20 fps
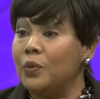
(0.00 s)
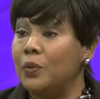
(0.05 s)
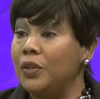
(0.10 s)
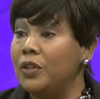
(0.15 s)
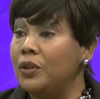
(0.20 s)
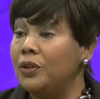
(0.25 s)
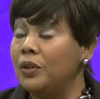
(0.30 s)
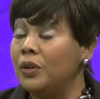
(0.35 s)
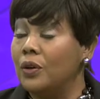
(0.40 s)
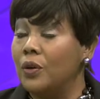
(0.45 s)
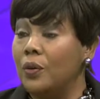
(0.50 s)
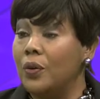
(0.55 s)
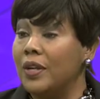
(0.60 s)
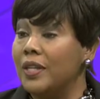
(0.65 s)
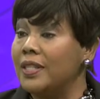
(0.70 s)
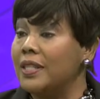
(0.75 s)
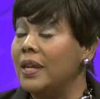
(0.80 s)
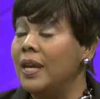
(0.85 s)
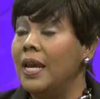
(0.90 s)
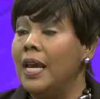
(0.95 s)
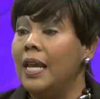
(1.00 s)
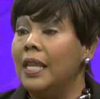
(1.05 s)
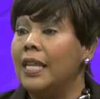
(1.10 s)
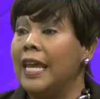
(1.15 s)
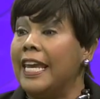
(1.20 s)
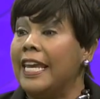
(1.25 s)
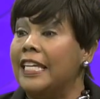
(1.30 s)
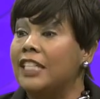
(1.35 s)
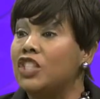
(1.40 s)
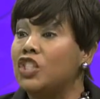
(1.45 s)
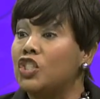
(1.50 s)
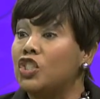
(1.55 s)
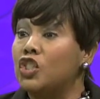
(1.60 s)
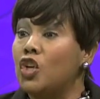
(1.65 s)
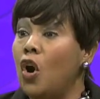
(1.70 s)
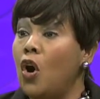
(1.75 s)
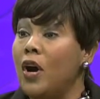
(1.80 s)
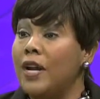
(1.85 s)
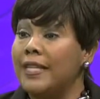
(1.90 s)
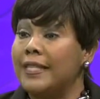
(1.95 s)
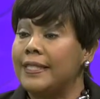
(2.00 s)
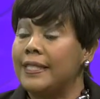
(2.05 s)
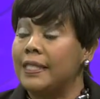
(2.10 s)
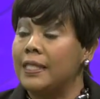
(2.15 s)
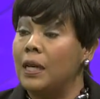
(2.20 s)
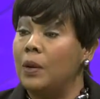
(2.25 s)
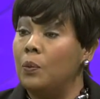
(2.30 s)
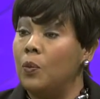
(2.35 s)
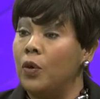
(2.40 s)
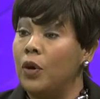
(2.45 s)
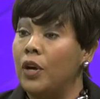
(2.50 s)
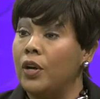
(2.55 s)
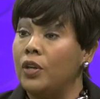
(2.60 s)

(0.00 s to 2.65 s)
when you're going, like start somewhere.